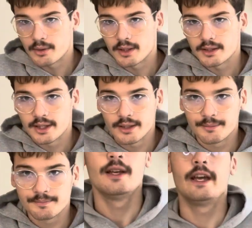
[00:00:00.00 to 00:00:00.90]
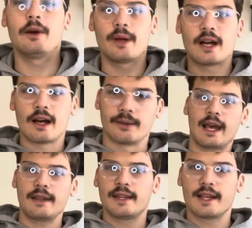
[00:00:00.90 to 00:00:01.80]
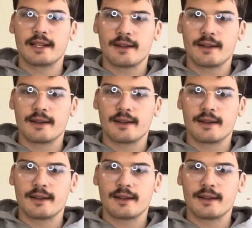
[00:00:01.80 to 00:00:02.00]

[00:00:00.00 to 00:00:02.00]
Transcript: on here. Here we are at the end of the